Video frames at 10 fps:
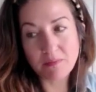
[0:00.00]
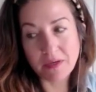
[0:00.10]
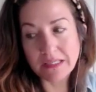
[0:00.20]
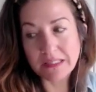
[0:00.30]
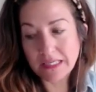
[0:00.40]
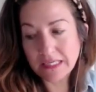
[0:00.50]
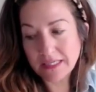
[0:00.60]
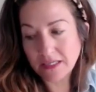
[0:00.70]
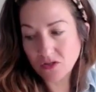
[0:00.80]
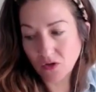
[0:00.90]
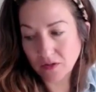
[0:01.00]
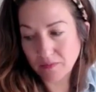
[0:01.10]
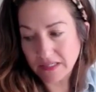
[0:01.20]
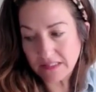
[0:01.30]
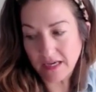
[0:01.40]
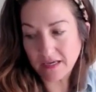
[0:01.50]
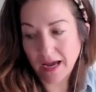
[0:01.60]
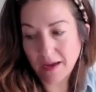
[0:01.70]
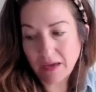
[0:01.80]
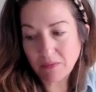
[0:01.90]
of the biggest things I told them, I said,
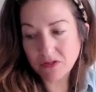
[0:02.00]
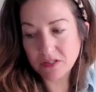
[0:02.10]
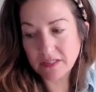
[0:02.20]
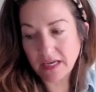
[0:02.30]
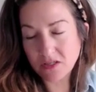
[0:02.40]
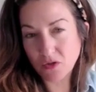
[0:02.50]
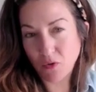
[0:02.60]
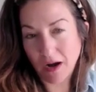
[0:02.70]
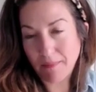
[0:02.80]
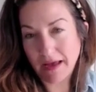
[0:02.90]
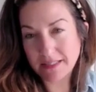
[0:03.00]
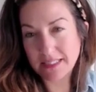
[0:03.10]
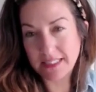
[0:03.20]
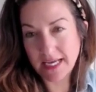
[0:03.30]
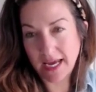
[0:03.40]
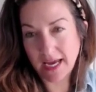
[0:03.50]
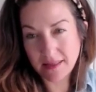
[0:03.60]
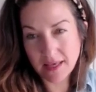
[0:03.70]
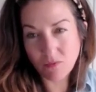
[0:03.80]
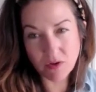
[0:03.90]
I'm able to get to where I'm at today, I
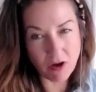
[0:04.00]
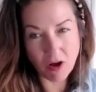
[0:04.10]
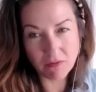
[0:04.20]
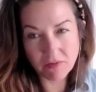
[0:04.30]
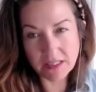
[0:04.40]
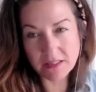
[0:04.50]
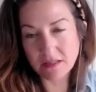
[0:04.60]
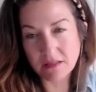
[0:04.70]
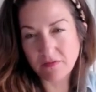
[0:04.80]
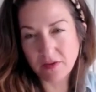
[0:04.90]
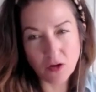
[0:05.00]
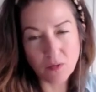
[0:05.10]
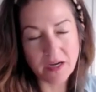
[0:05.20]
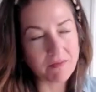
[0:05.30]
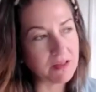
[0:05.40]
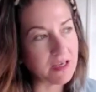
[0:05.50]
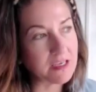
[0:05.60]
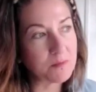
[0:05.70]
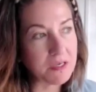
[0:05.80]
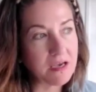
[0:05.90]
think, with all of this and the film and
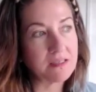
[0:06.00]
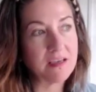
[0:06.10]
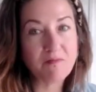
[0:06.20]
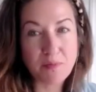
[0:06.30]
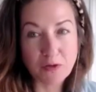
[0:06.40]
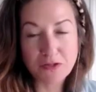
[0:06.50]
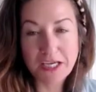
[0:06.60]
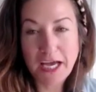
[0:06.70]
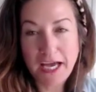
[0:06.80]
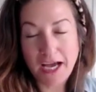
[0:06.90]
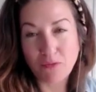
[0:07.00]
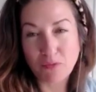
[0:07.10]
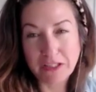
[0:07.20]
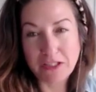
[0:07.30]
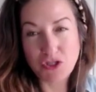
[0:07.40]
everything, is because I've built a really